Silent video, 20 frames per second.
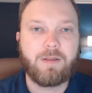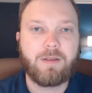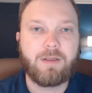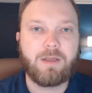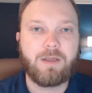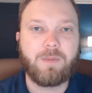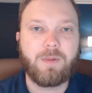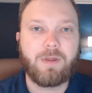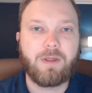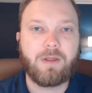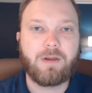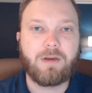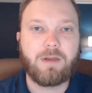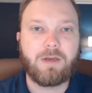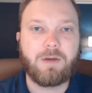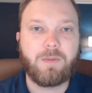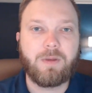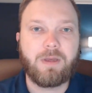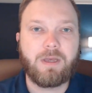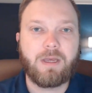the
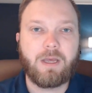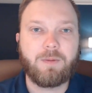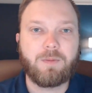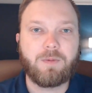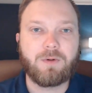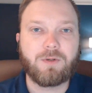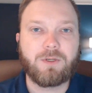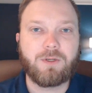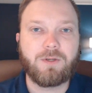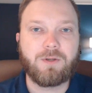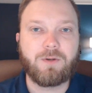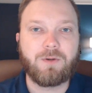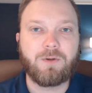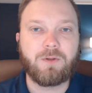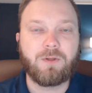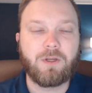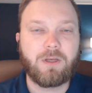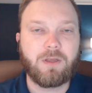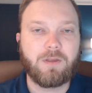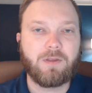ability to be able to
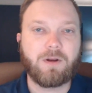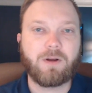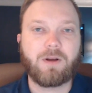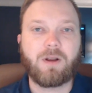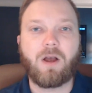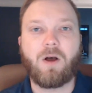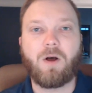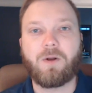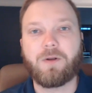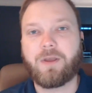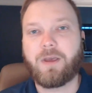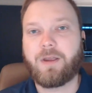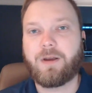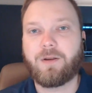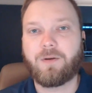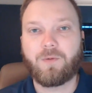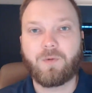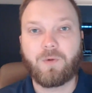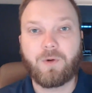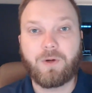look at their call
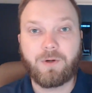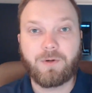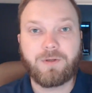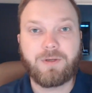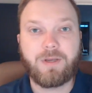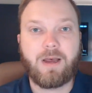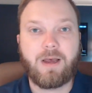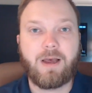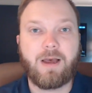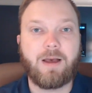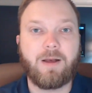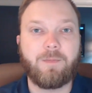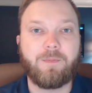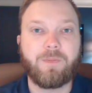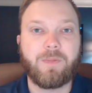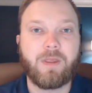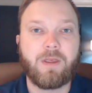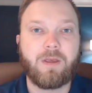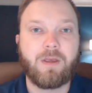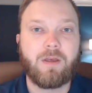data real
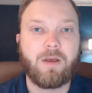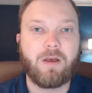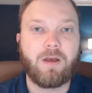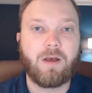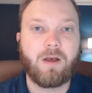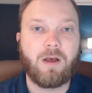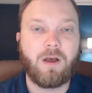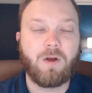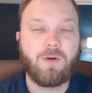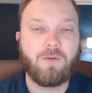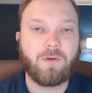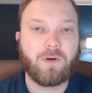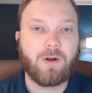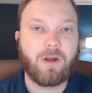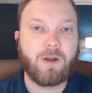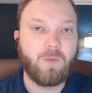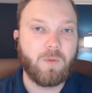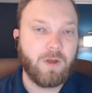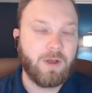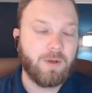time over
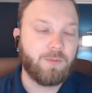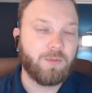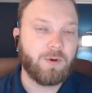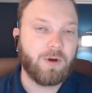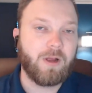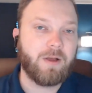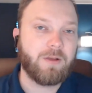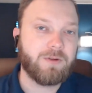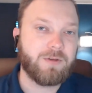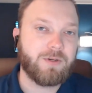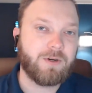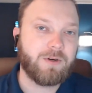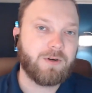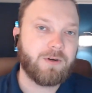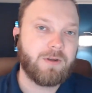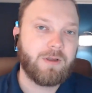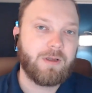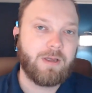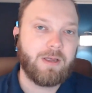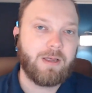a web
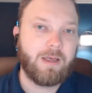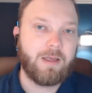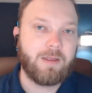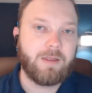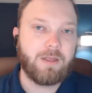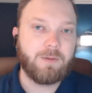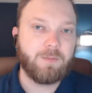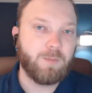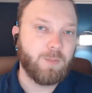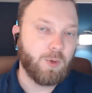browser, and then